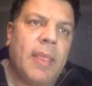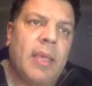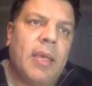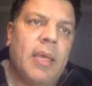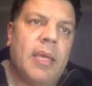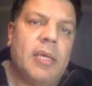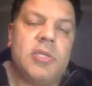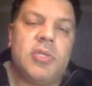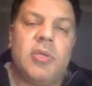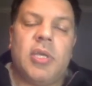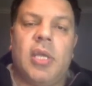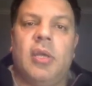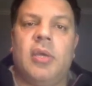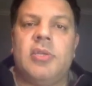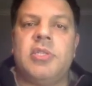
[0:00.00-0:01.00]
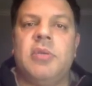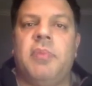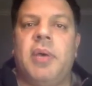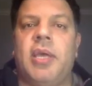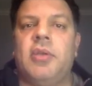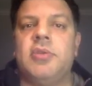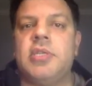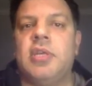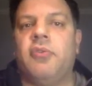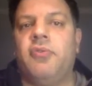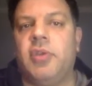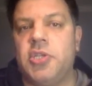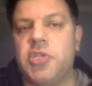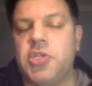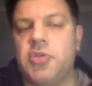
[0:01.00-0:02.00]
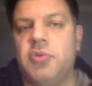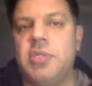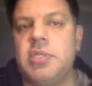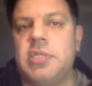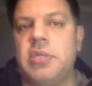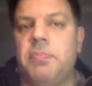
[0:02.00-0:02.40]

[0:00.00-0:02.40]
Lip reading: is you can also buy yourself insurance